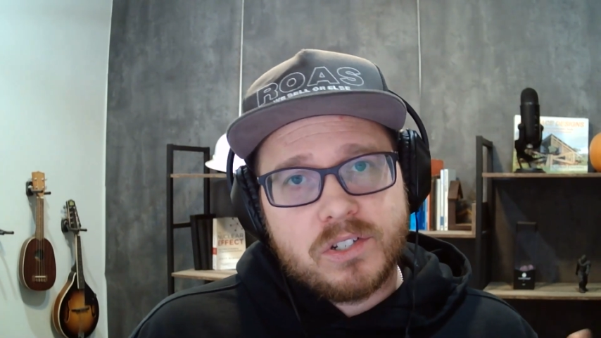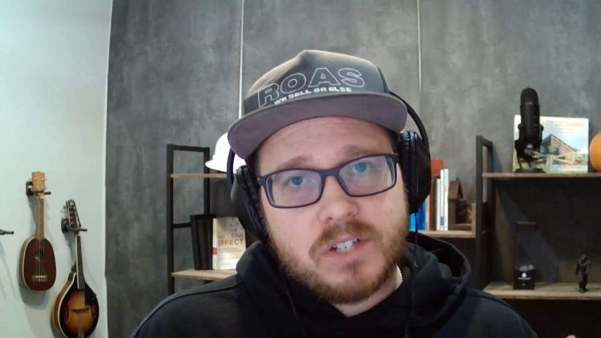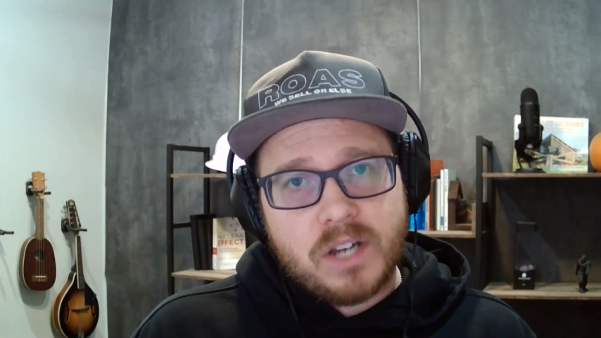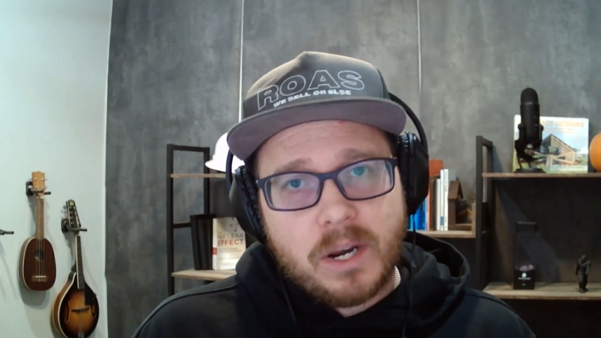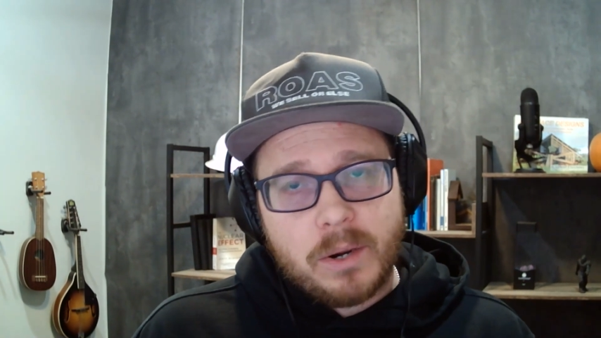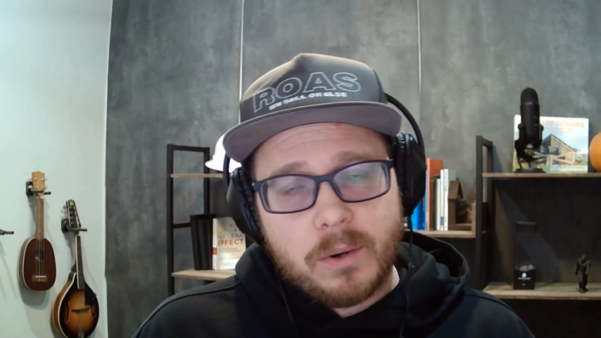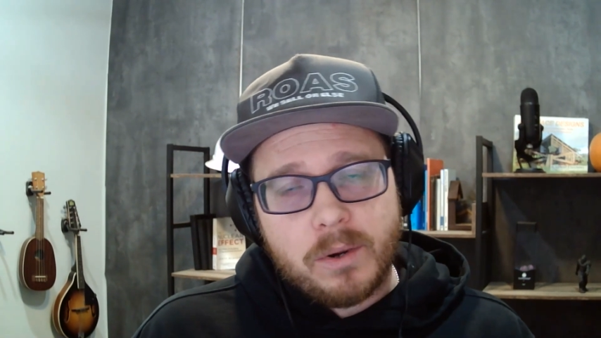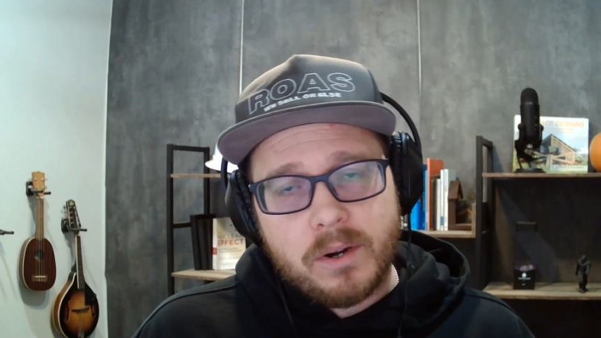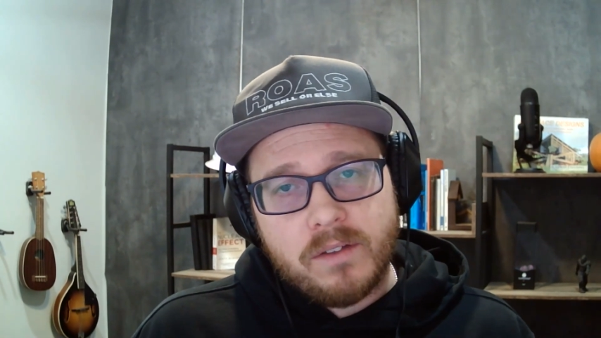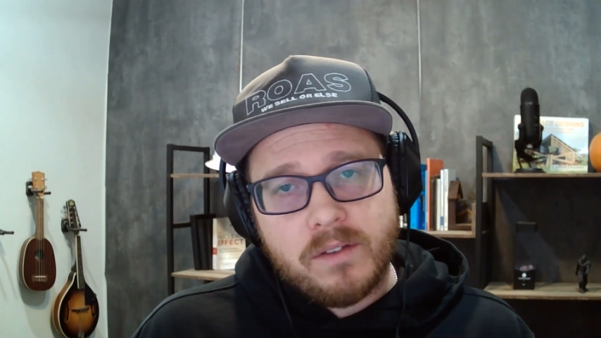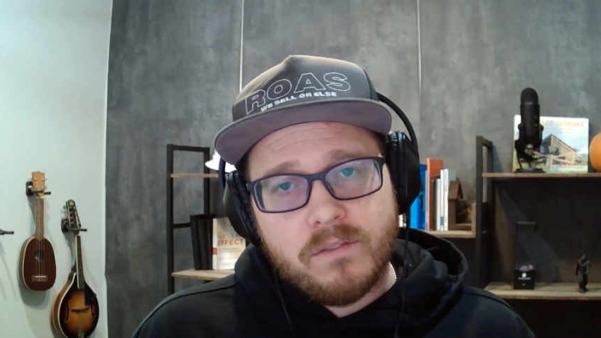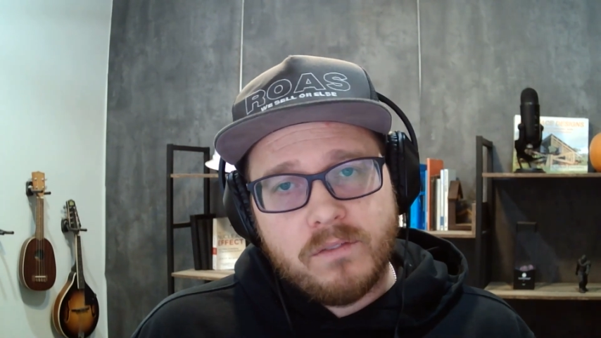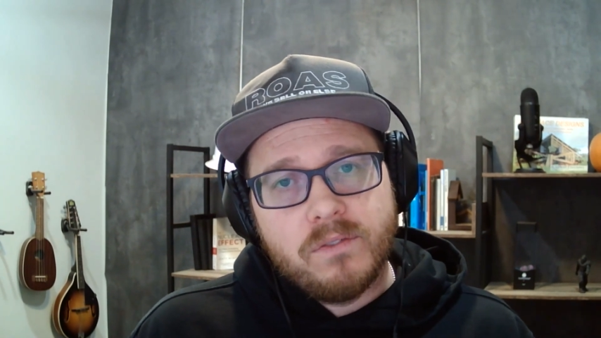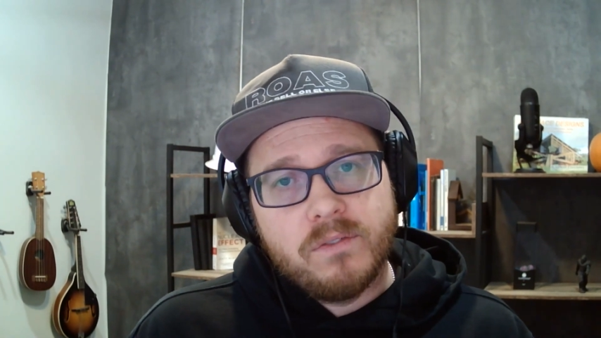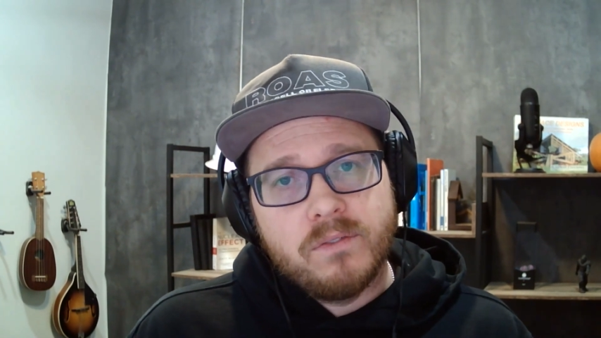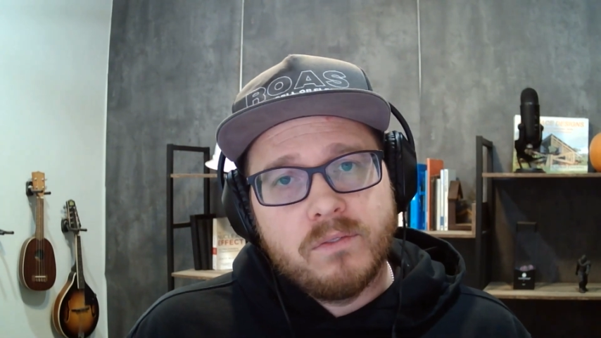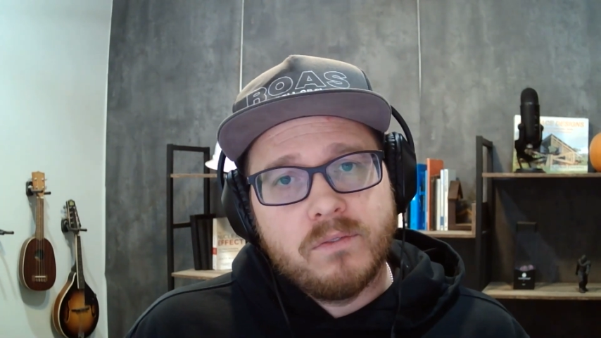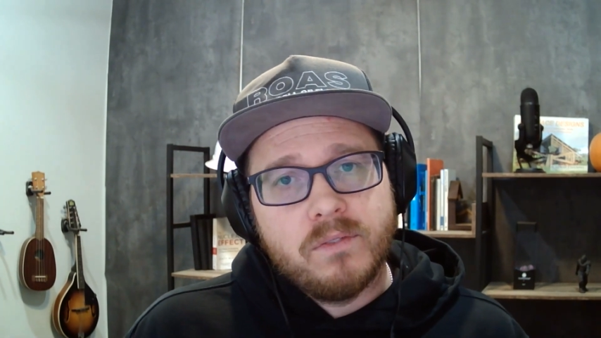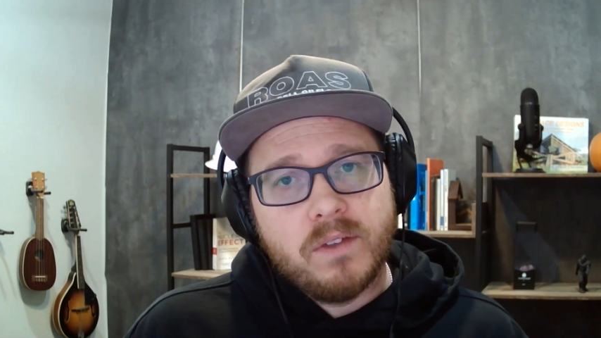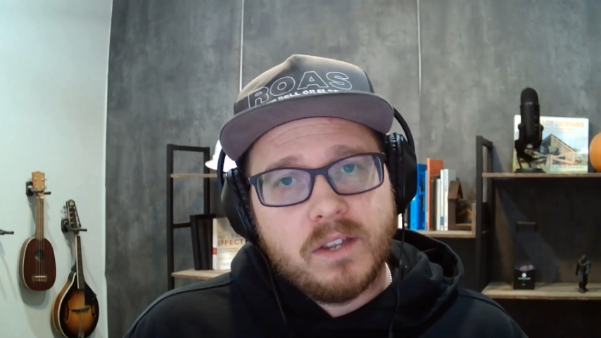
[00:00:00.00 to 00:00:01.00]
Generative
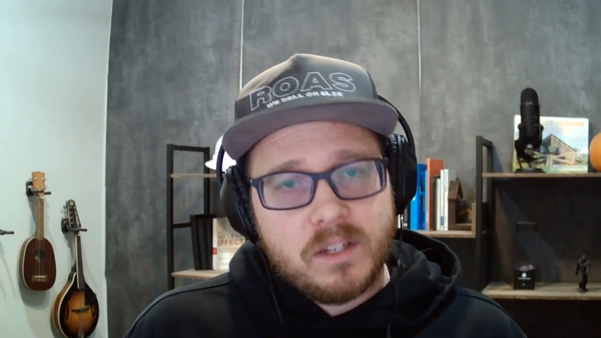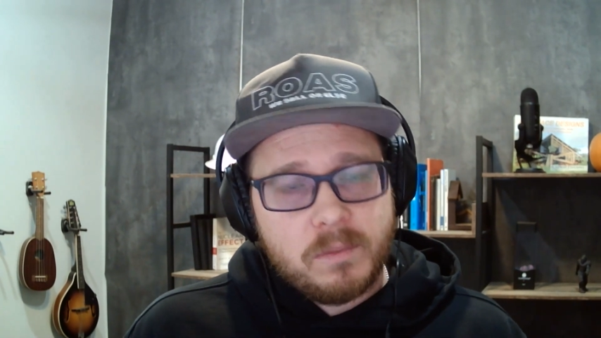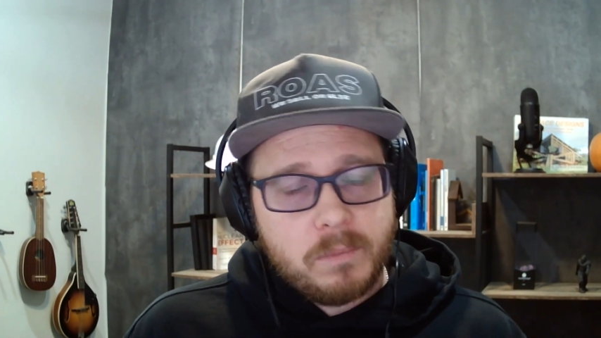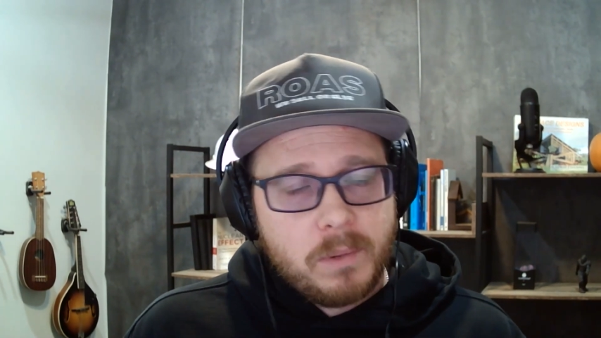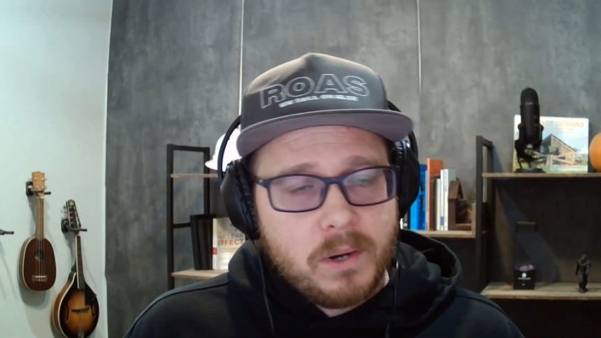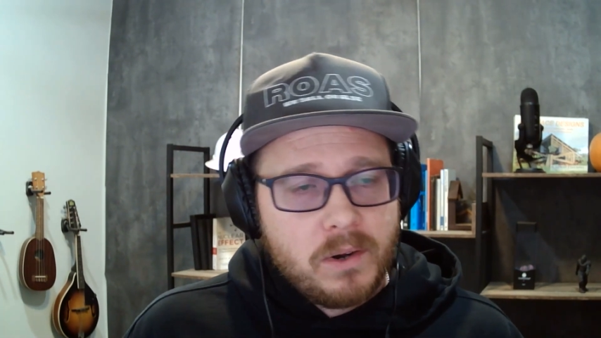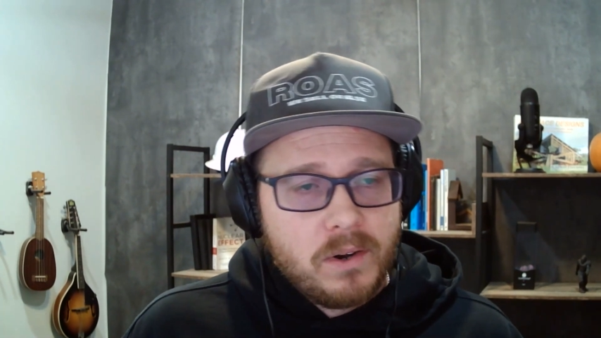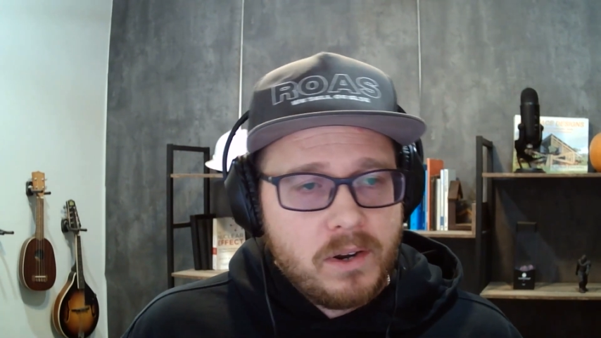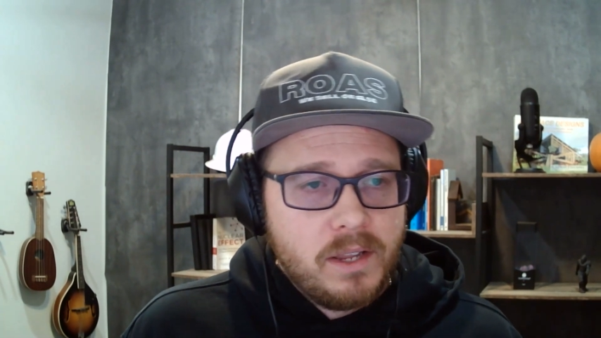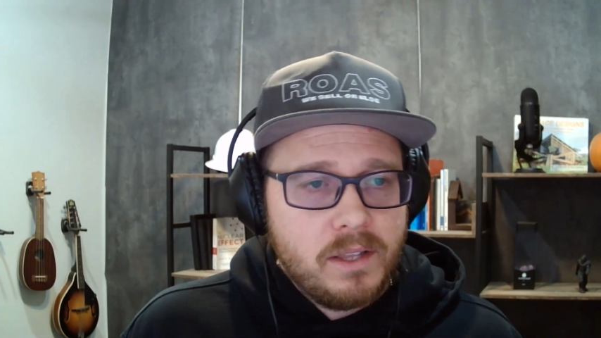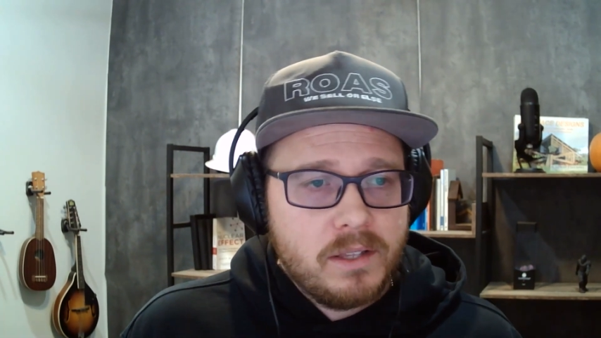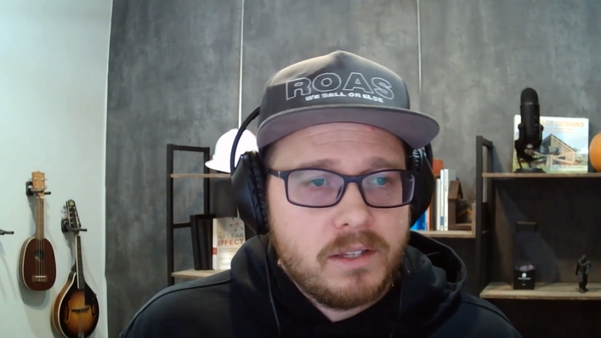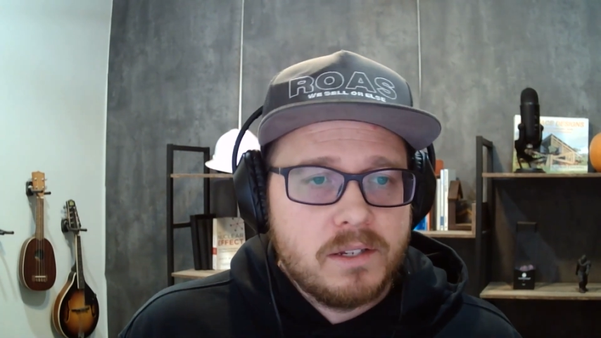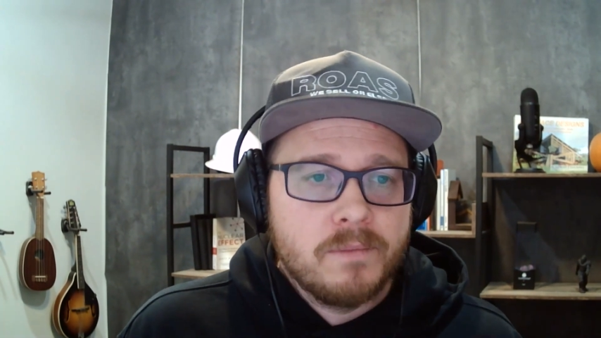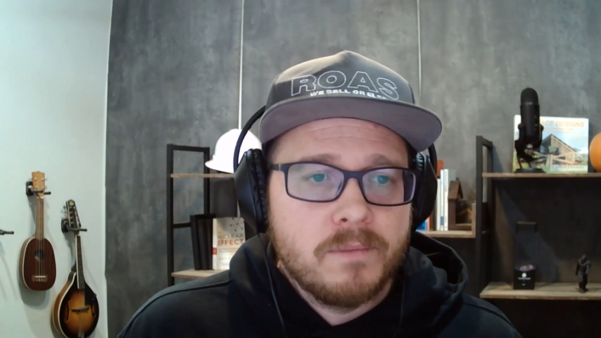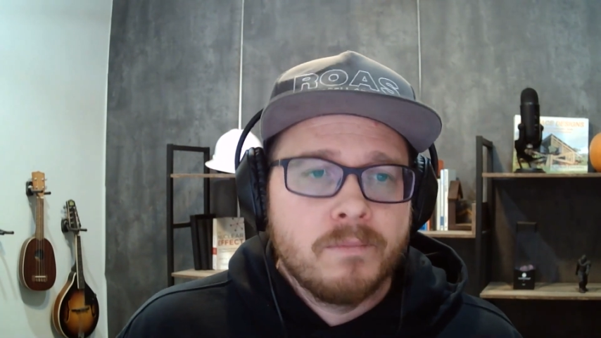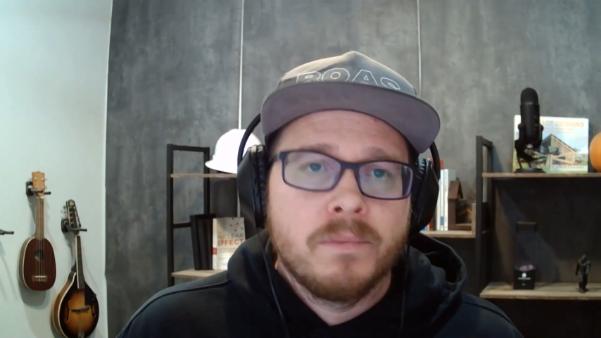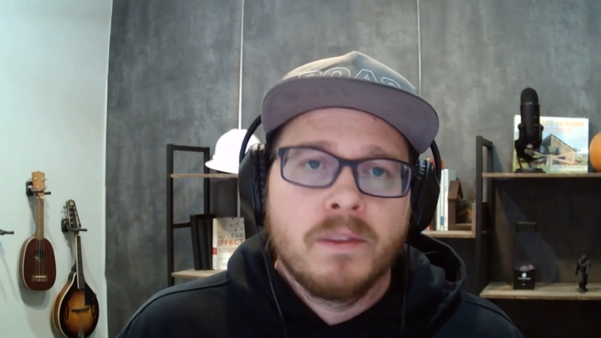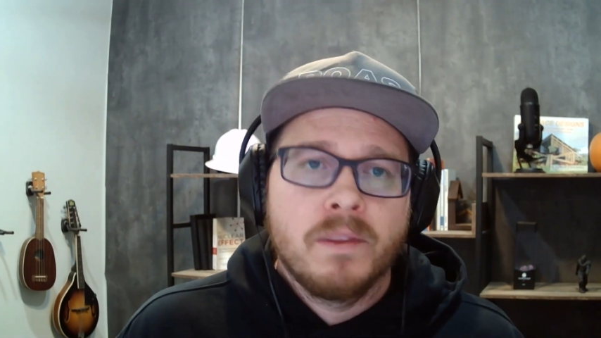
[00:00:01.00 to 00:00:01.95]
Experience.